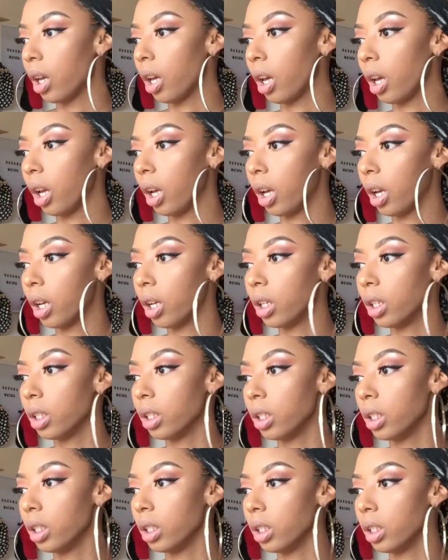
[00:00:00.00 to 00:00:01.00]

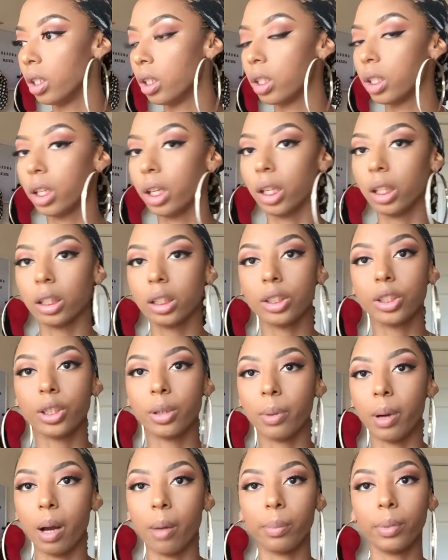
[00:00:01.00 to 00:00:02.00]
and to get this
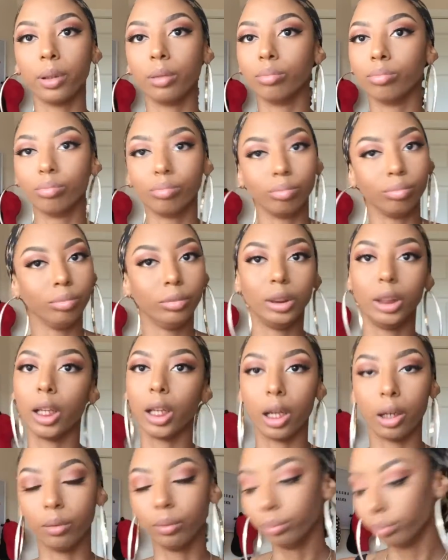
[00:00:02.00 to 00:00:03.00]
shit popping, you
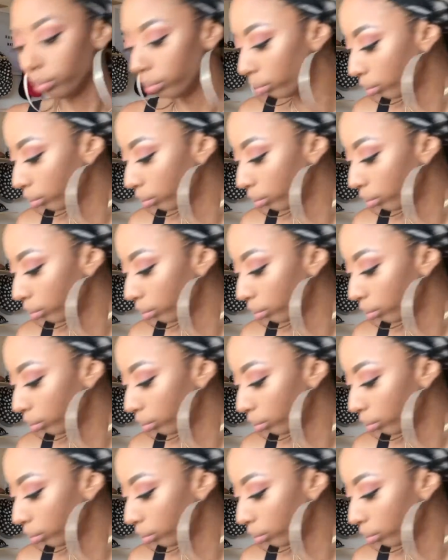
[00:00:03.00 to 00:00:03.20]
know.